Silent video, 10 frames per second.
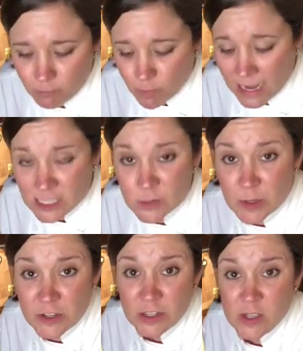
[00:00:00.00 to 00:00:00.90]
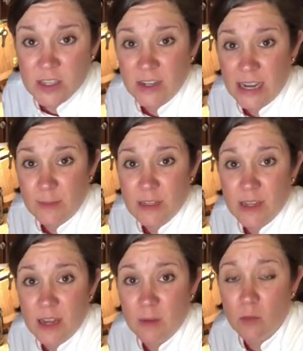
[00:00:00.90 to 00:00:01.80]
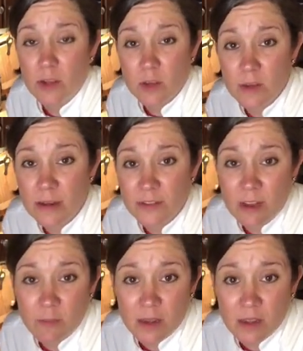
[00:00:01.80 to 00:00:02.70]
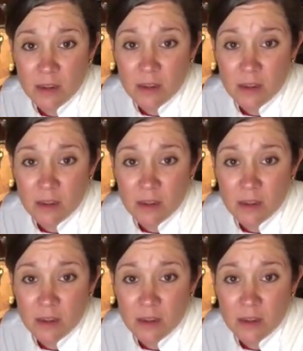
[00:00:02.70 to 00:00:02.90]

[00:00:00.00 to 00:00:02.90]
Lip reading: That spoonula's on Amazon? Boy, you better tell me.